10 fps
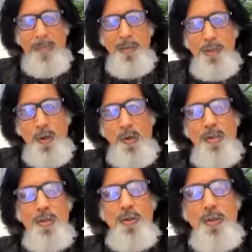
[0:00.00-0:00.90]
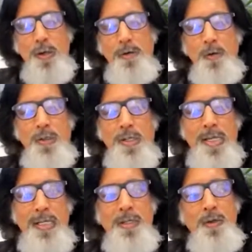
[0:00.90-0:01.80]
so you have to
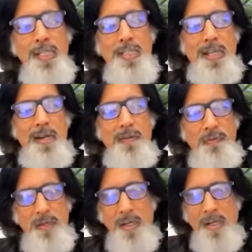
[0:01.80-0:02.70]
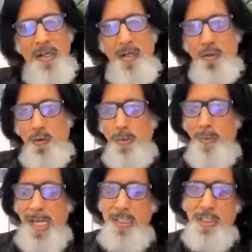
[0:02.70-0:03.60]
train yourself to
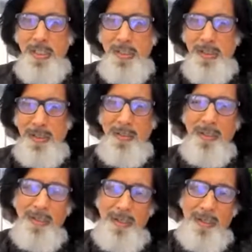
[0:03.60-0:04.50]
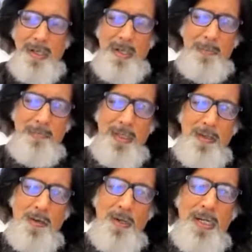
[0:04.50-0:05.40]
imagine,
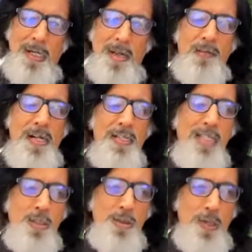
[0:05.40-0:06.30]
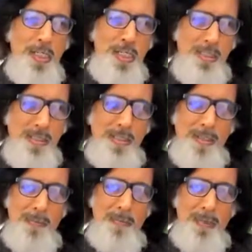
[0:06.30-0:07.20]
in different situations.
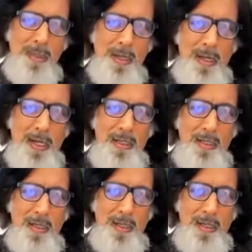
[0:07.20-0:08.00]
And